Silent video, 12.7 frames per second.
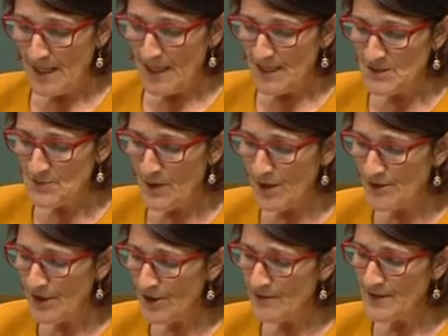It's well
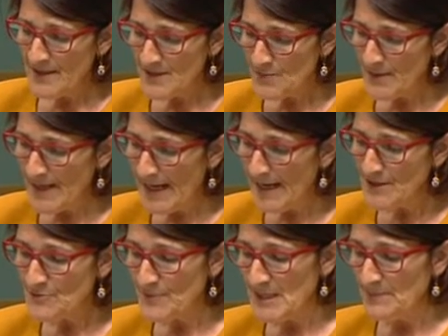known that as we
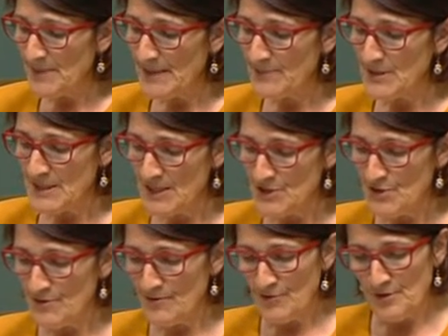age, many people tend
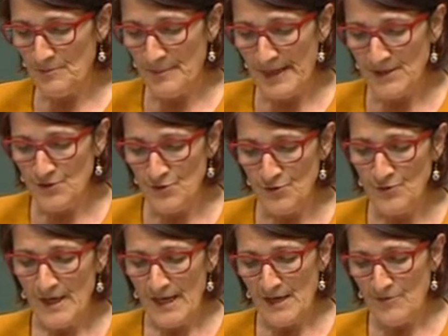to revert back to
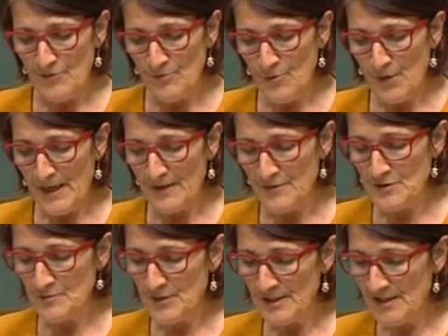and feel more
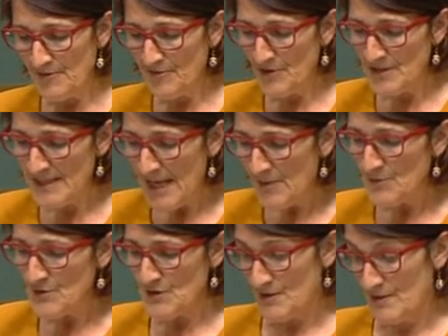comfortable in their first
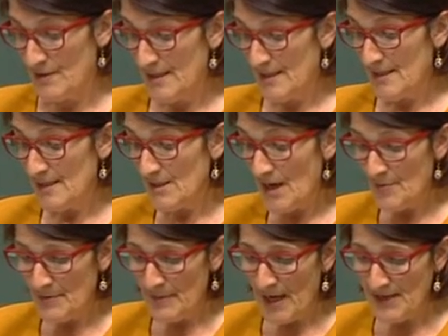languages, and I'm
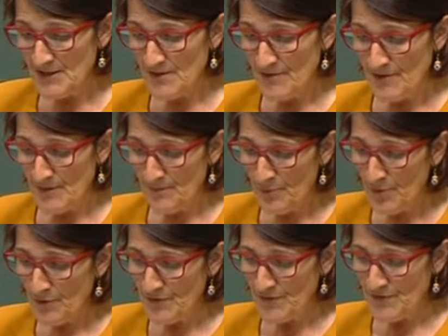reminded of the
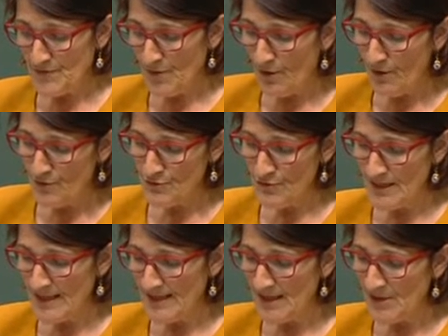importance of
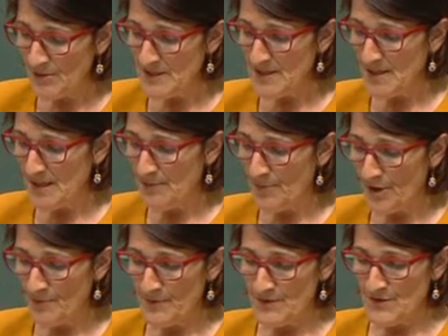culturally and linguistically
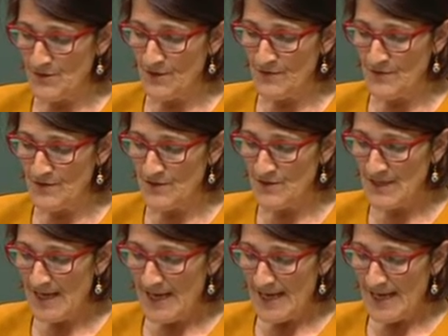appropriate services,